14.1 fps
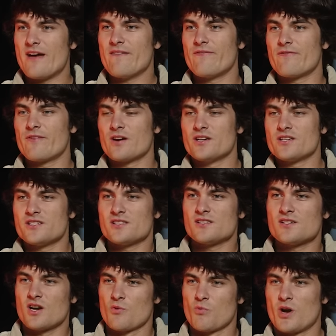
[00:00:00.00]
I first
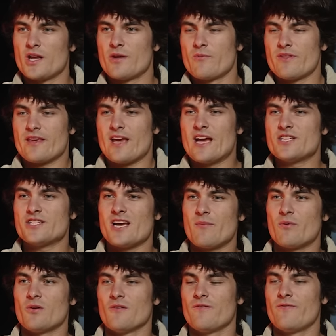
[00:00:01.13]
started working with Kash
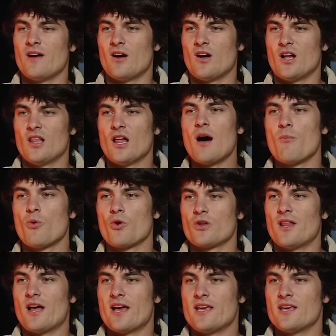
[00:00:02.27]
Capital, it felt a lot more
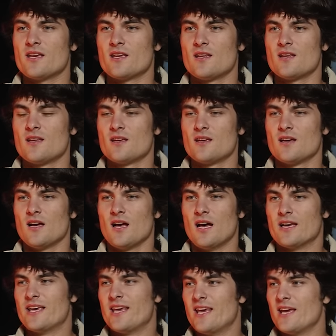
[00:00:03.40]
like
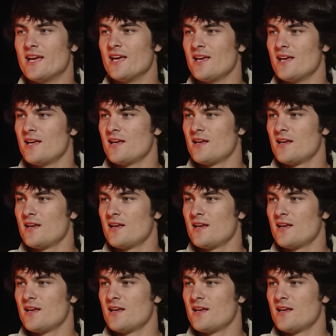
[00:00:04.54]
a gig.